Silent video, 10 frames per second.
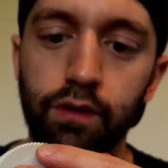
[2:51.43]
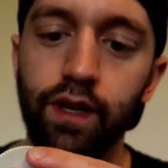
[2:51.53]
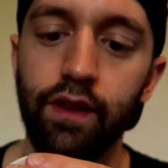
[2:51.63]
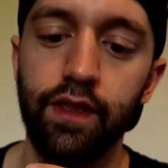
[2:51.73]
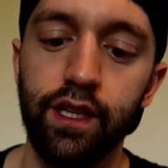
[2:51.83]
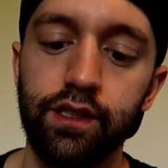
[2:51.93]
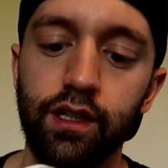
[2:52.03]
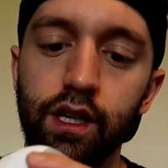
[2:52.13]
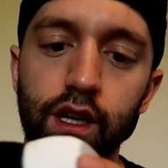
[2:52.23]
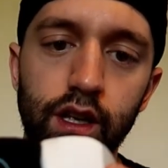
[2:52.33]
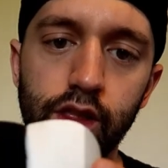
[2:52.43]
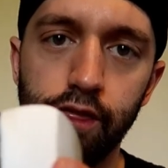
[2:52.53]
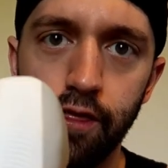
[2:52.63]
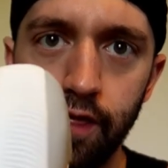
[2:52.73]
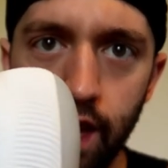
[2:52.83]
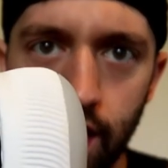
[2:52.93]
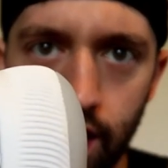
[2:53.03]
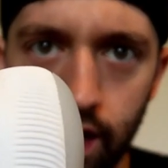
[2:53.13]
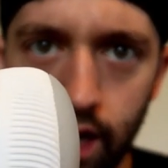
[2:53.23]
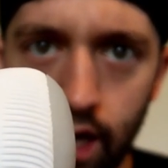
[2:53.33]
You've got this
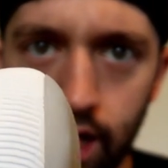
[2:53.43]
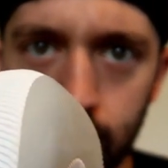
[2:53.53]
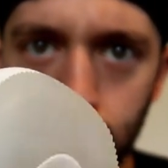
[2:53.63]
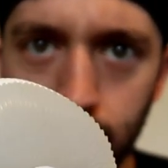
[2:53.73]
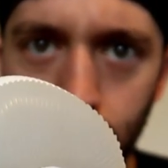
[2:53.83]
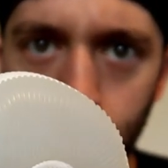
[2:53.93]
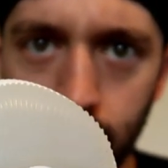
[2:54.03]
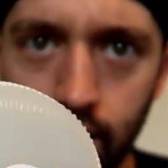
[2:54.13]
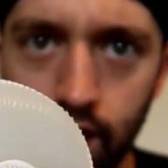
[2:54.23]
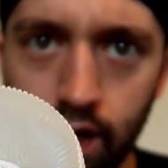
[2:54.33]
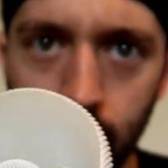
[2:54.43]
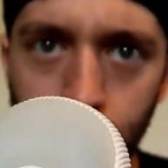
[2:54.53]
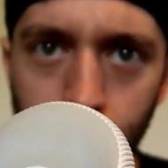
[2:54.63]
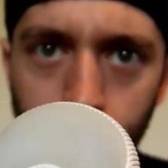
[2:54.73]
thin, and I do mean thin,